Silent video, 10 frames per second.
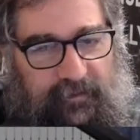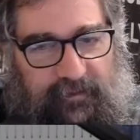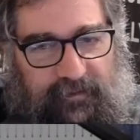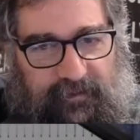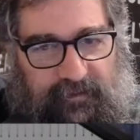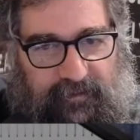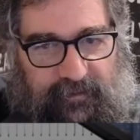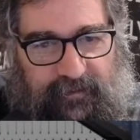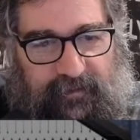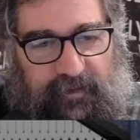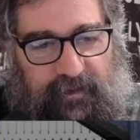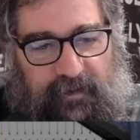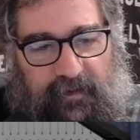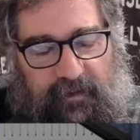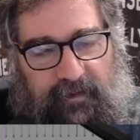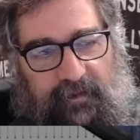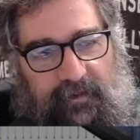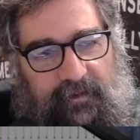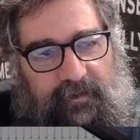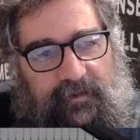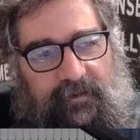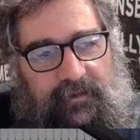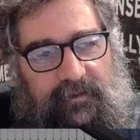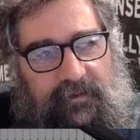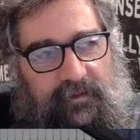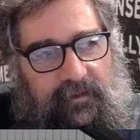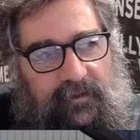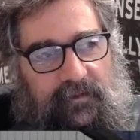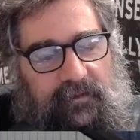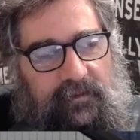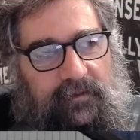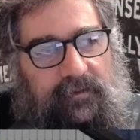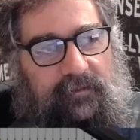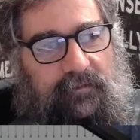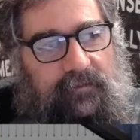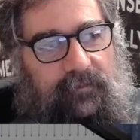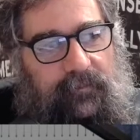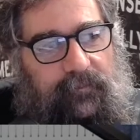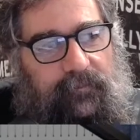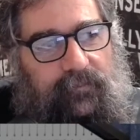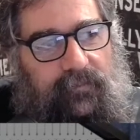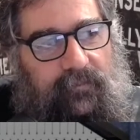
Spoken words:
(no one is talking)